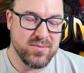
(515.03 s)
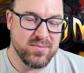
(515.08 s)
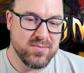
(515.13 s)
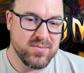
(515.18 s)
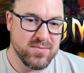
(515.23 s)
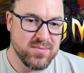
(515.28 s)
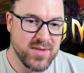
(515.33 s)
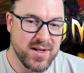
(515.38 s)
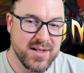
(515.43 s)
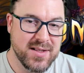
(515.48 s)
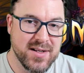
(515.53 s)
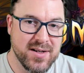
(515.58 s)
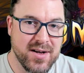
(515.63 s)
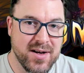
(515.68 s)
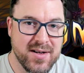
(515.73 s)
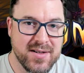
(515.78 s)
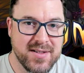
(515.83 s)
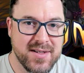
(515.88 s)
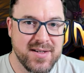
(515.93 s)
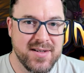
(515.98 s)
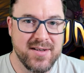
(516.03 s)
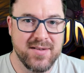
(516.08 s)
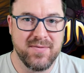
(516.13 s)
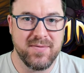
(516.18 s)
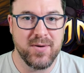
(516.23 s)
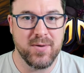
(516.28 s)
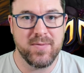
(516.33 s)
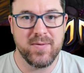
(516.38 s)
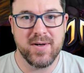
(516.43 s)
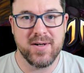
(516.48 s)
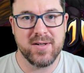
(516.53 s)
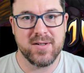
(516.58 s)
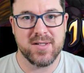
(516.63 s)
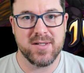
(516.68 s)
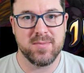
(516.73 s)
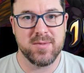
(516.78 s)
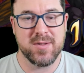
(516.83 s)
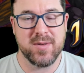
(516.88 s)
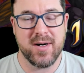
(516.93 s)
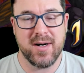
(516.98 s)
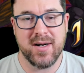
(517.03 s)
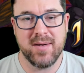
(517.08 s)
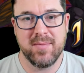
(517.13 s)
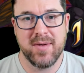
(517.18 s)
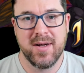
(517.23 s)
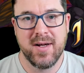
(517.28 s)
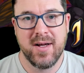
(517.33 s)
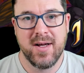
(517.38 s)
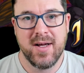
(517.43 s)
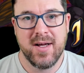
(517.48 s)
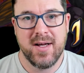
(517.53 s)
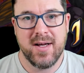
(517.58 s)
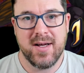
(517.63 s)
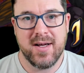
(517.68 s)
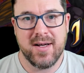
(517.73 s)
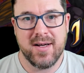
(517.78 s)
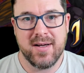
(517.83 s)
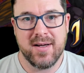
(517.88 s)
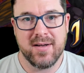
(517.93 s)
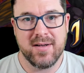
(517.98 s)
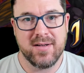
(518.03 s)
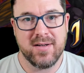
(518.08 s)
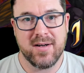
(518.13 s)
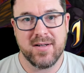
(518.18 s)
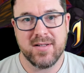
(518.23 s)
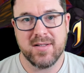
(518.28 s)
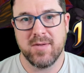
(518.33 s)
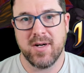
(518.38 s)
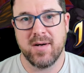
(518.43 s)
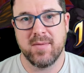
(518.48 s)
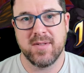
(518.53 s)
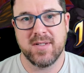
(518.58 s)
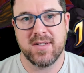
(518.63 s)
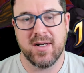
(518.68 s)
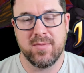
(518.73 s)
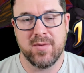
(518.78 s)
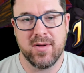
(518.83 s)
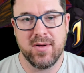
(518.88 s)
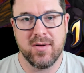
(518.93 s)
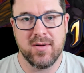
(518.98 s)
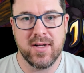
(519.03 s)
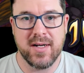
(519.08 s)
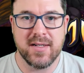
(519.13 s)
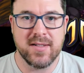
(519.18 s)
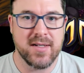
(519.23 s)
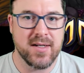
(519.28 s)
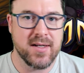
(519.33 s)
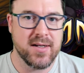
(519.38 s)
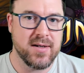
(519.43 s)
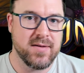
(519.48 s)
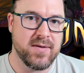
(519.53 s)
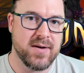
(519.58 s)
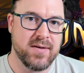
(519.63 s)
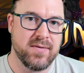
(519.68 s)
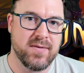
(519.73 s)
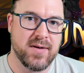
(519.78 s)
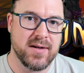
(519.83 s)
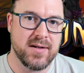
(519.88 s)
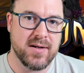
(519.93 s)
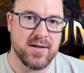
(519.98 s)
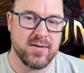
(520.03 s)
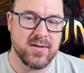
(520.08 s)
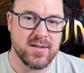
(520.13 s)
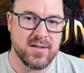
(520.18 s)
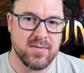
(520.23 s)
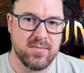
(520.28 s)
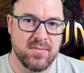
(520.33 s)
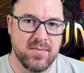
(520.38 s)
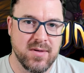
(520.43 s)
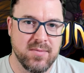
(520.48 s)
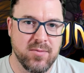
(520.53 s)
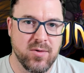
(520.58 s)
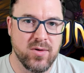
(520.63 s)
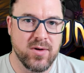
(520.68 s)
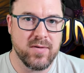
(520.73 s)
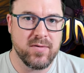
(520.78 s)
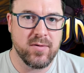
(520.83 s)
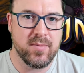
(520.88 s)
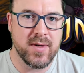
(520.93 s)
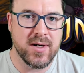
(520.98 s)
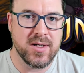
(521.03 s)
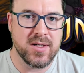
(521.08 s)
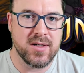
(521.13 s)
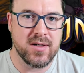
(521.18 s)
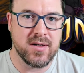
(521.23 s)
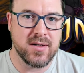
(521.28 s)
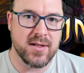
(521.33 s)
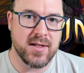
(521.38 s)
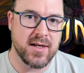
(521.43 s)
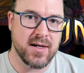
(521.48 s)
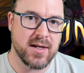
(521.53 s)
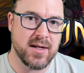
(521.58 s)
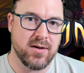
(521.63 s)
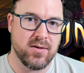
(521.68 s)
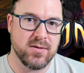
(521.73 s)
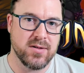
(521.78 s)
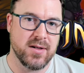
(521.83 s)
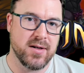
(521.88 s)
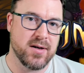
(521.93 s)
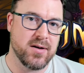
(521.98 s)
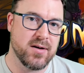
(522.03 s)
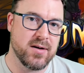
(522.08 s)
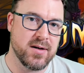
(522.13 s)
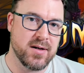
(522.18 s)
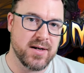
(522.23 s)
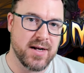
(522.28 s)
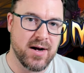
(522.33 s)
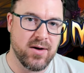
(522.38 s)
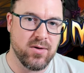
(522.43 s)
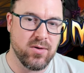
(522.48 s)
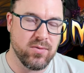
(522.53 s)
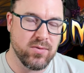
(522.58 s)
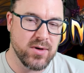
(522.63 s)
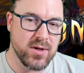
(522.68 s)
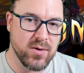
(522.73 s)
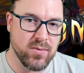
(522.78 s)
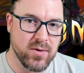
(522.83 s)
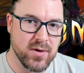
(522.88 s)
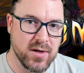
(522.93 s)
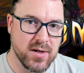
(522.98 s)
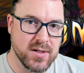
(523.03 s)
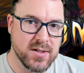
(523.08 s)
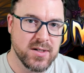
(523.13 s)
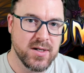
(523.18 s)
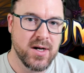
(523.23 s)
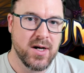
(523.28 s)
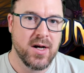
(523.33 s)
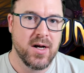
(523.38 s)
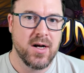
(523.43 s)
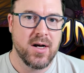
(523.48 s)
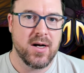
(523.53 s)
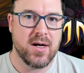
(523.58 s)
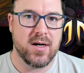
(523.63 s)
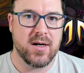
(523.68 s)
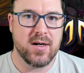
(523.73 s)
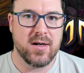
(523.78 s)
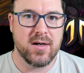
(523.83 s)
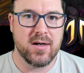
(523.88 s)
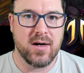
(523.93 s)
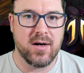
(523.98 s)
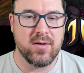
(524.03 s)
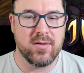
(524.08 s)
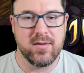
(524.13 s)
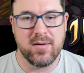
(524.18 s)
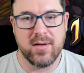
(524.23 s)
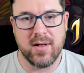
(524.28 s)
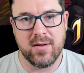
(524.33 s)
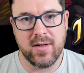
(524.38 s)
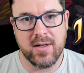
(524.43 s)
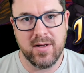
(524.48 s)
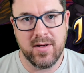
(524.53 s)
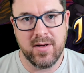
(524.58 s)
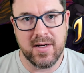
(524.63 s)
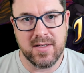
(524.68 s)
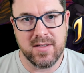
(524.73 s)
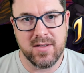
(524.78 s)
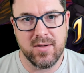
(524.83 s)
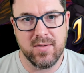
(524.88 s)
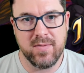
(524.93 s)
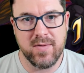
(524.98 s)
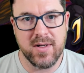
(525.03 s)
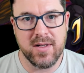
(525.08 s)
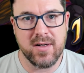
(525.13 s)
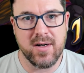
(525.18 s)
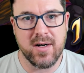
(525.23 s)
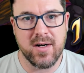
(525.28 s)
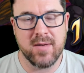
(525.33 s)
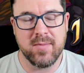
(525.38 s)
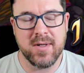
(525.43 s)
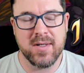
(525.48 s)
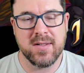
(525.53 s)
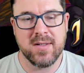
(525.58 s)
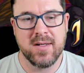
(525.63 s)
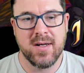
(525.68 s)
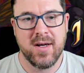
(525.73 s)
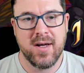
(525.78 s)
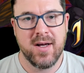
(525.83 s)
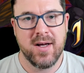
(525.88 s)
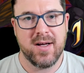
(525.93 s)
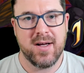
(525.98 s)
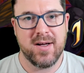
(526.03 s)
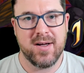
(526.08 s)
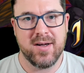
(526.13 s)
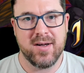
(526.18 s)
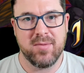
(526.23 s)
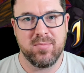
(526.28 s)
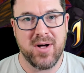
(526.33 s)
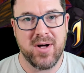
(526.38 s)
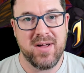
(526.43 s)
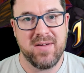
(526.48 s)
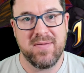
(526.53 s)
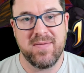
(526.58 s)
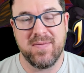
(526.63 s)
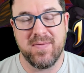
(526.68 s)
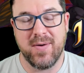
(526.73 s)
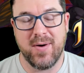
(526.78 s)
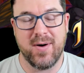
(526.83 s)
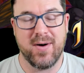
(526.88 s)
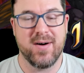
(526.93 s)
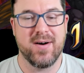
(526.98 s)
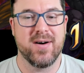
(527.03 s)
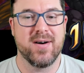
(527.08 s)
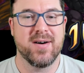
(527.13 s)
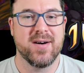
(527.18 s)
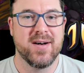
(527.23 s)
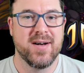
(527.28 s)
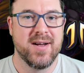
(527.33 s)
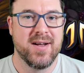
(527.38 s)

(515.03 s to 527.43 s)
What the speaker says: like the content, feel free to subscribe. Toss some comments down below. Like I said, if I find out some more information on that Caldera and how it really works, I'll let you guys know via the comments. By far,